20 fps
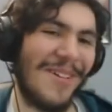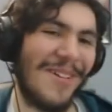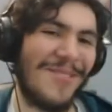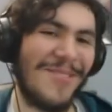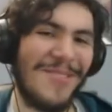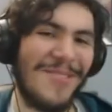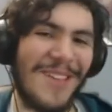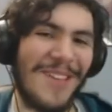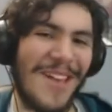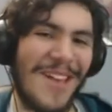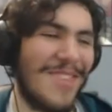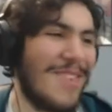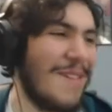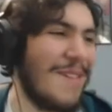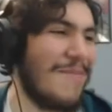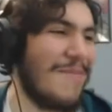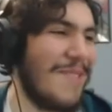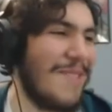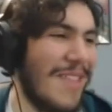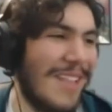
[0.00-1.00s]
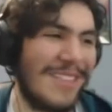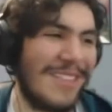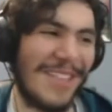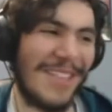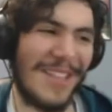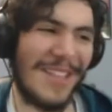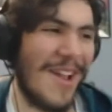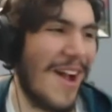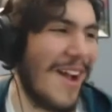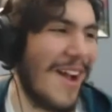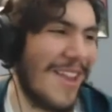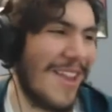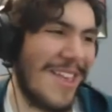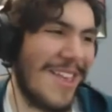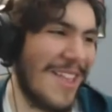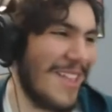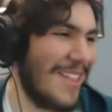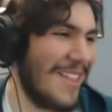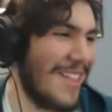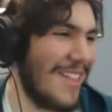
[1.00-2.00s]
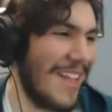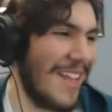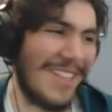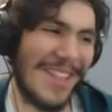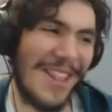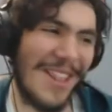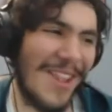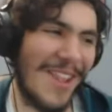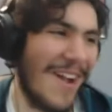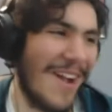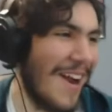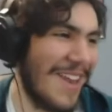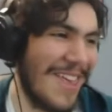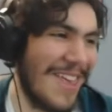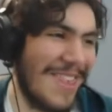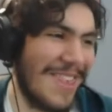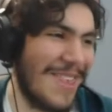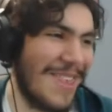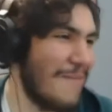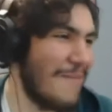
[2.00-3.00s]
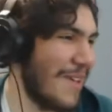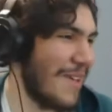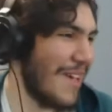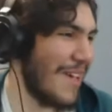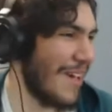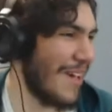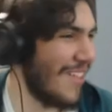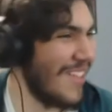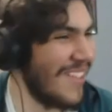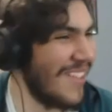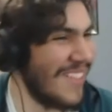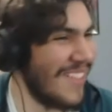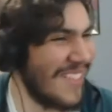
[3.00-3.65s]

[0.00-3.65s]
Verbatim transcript: Oh, that thumb, and that's, that's a naughty, that's a naughty thumbnail.